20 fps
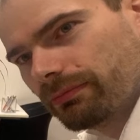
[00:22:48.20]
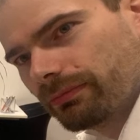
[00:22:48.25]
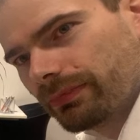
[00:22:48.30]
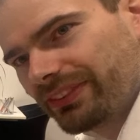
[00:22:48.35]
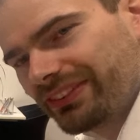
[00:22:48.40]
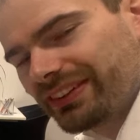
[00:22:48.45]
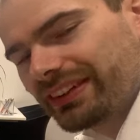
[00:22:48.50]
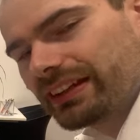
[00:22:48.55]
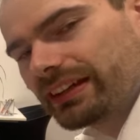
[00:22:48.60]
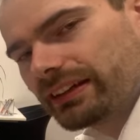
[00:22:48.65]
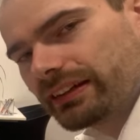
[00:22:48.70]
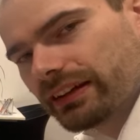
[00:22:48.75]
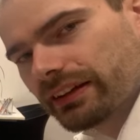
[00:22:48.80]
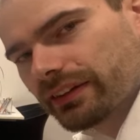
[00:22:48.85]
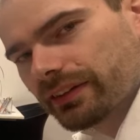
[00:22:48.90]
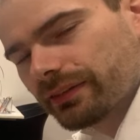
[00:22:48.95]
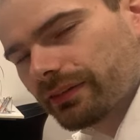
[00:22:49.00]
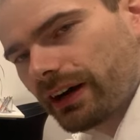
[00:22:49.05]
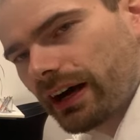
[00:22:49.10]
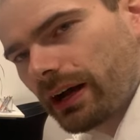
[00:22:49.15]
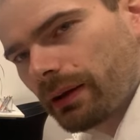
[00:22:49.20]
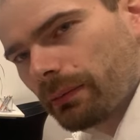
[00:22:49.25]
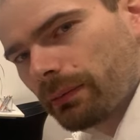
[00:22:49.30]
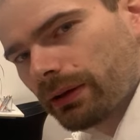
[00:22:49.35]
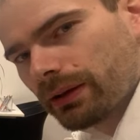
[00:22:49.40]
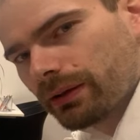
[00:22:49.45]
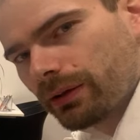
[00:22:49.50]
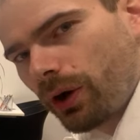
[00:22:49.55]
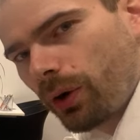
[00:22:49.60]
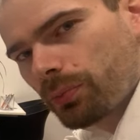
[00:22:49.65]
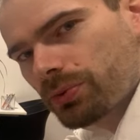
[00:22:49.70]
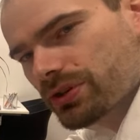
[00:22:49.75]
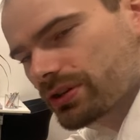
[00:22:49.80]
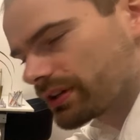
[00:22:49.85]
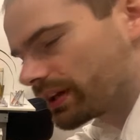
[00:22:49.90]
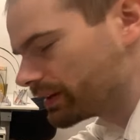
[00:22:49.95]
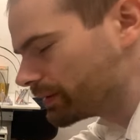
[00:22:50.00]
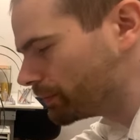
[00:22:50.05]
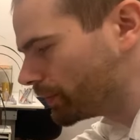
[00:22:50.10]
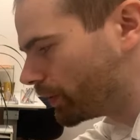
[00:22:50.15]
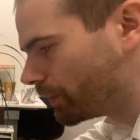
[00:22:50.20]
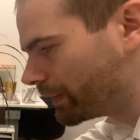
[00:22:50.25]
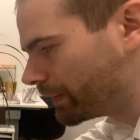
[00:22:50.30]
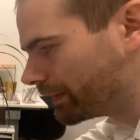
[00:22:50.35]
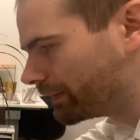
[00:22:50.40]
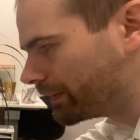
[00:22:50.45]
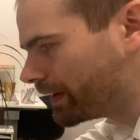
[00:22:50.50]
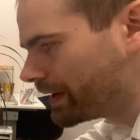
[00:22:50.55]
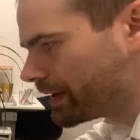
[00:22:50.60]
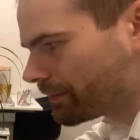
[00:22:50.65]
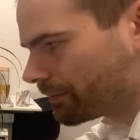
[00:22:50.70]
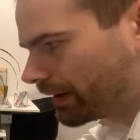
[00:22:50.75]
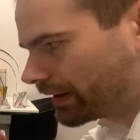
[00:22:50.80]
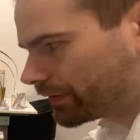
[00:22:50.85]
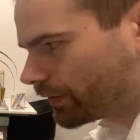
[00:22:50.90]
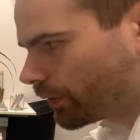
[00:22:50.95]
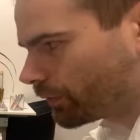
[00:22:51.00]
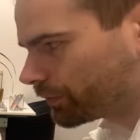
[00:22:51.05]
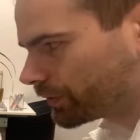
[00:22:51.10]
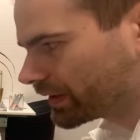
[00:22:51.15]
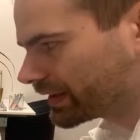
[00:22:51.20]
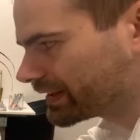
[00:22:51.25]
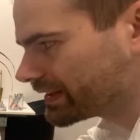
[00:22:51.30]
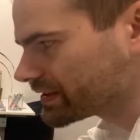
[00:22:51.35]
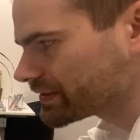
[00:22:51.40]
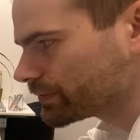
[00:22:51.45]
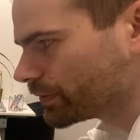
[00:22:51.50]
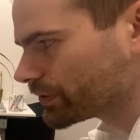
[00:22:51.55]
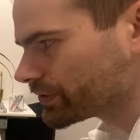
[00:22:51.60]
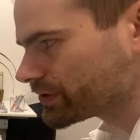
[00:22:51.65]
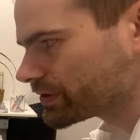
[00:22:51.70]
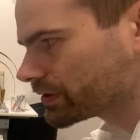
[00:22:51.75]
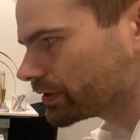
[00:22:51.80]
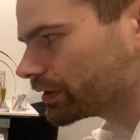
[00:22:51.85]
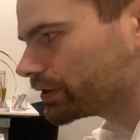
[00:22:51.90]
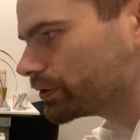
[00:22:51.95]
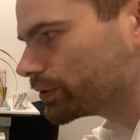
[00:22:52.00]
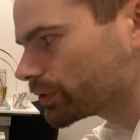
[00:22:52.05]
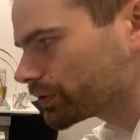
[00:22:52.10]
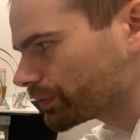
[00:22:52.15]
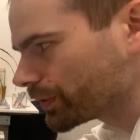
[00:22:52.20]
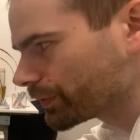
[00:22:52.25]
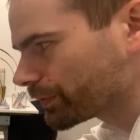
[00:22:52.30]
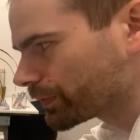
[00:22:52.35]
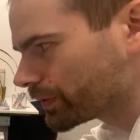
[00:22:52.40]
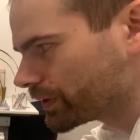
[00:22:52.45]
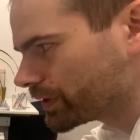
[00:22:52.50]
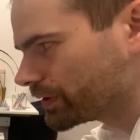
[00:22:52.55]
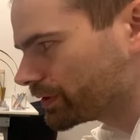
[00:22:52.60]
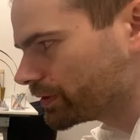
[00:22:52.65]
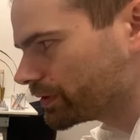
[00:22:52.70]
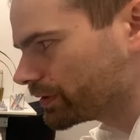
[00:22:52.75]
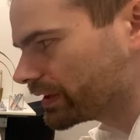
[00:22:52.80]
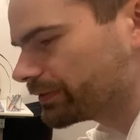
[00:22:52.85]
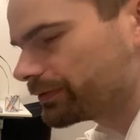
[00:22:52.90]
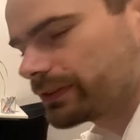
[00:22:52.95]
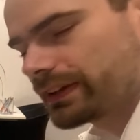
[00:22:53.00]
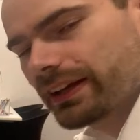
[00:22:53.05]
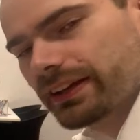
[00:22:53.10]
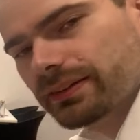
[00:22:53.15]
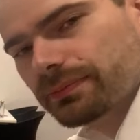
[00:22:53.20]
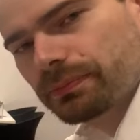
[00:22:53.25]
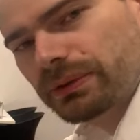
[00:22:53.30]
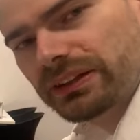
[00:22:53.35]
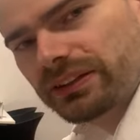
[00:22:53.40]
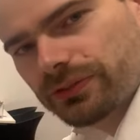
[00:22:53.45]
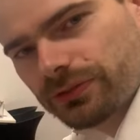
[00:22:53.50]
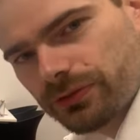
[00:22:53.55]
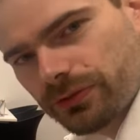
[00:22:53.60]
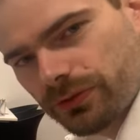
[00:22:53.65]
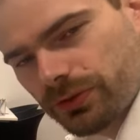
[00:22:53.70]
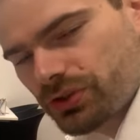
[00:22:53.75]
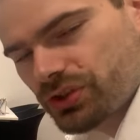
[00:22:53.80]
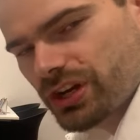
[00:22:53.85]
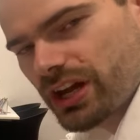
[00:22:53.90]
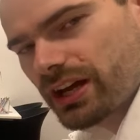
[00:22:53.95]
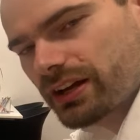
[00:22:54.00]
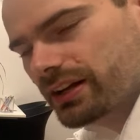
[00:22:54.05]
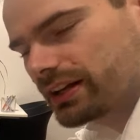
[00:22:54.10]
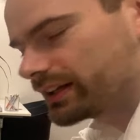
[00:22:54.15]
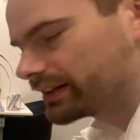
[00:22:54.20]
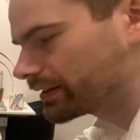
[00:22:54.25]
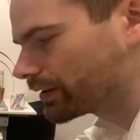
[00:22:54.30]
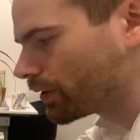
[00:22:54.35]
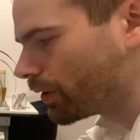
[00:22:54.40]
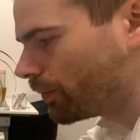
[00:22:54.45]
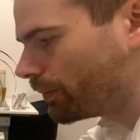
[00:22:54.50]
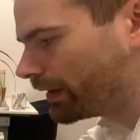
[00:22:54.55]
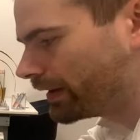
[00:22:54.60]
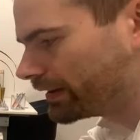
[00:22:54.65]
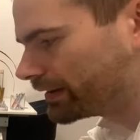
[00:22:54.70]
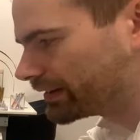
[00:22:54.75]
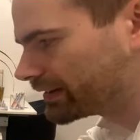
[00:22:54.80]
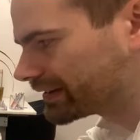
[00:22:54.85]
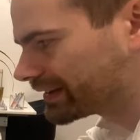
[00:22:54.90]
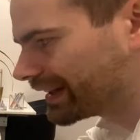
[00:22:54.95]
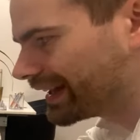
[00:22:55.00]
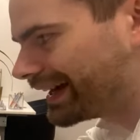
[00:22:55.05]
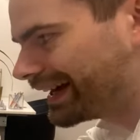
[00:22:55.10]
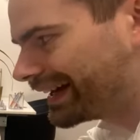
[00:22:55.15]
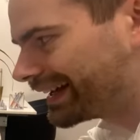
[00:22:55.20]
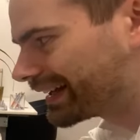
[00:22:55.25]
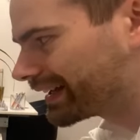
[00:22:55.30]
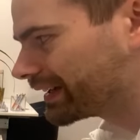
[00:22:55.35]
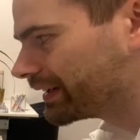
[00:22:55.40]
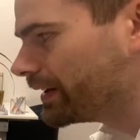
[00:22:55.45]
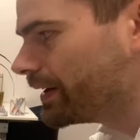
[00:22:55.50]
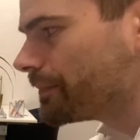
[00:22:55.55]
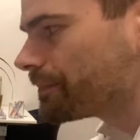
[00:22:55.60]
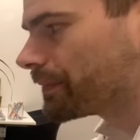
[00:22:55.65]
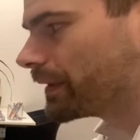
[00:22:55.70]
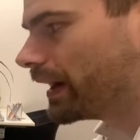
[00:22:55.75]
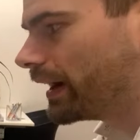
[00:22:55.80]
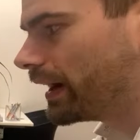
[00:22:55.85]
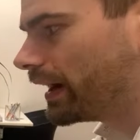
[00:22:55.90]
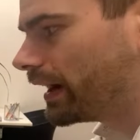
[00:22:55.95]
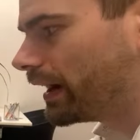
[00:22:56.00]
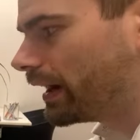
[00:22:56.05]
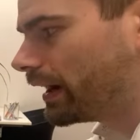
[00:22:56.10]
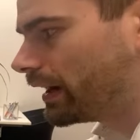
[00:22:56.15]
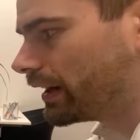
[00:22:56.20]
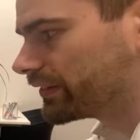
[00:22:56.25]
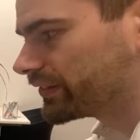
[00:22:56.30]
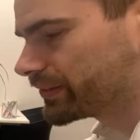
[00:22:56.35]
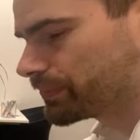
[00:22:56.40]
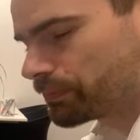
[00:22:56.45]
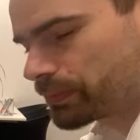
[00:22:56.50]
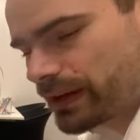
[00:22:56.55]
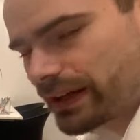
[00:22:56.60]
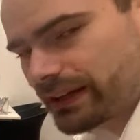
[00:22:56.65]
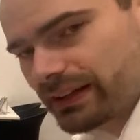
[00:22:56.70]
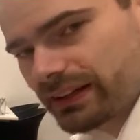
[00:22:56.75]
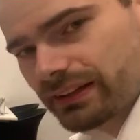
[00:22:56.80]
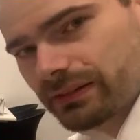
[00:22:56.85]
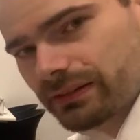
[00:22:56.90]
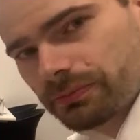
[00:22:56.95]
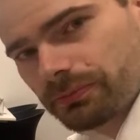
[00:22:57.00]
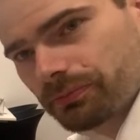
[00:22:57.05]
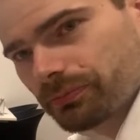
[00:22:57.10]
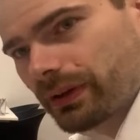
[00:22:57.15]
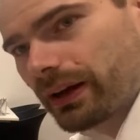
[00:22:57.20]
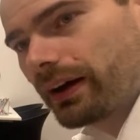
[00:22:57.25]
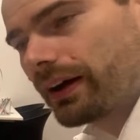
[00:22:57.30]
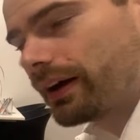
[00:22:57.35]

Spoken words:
see it as a viable option at the moment. But hopefully this was useful for you. If yes, please share it, comment, like, spread it.